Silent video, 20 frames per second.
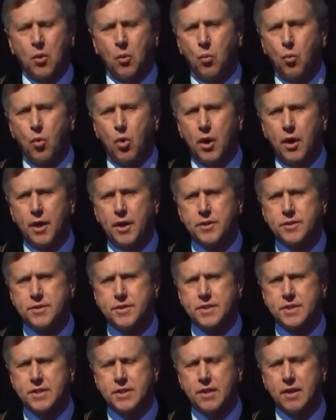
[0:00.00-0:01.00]

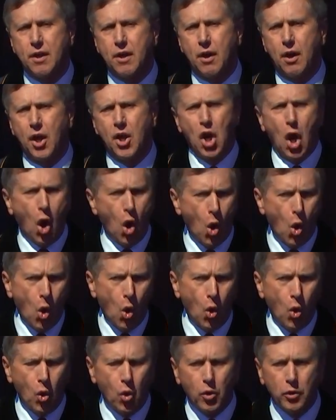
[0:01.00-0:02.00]
was an
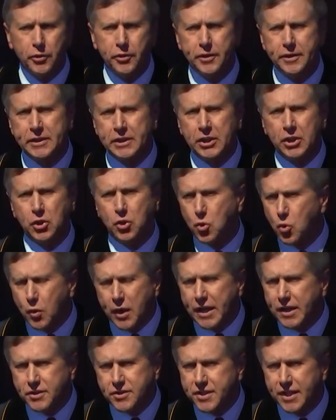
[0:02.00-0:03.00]
old
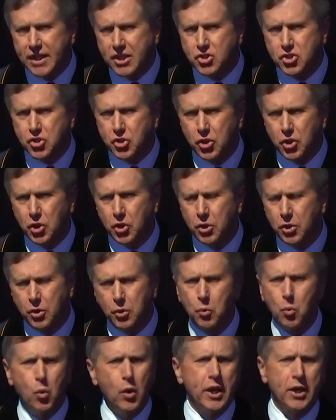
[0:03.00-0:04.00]
Greek teacher who
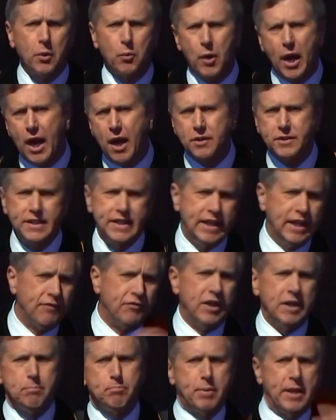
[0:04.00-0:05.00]
went around
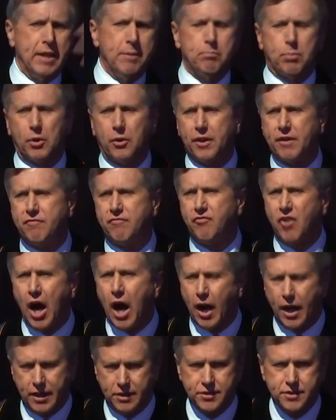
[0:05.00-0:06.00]
giving people
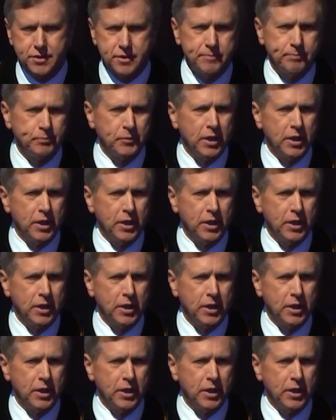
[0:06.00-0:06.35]
advice.